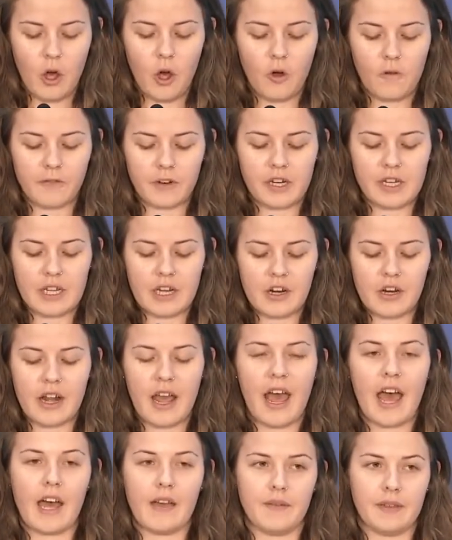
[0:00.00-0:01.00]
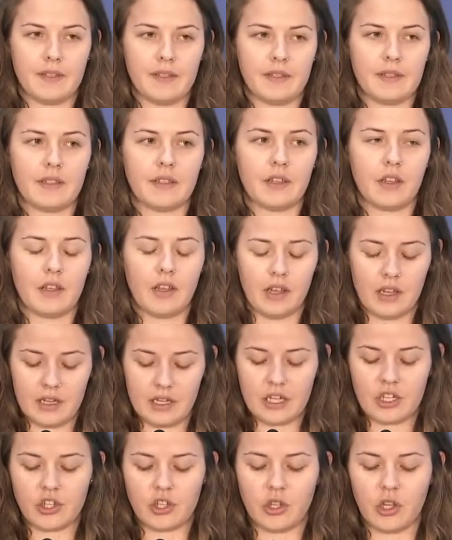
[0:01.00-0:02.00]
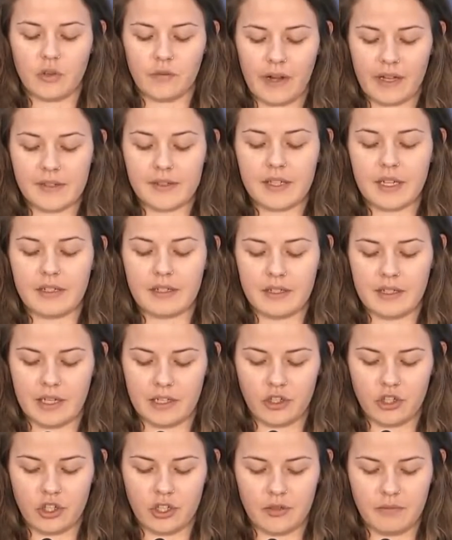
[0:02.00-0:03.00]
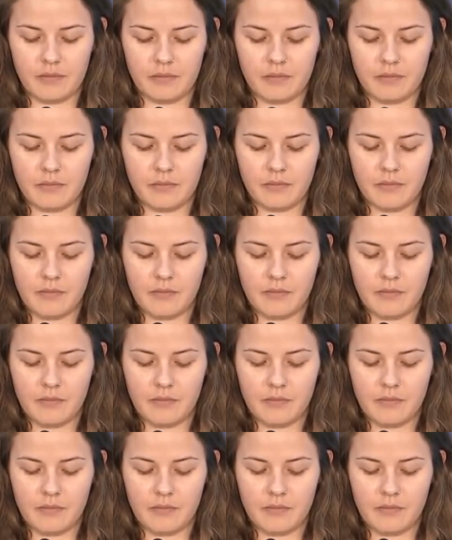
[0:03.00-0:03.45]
Over a year and a half since his initial arrest and detention.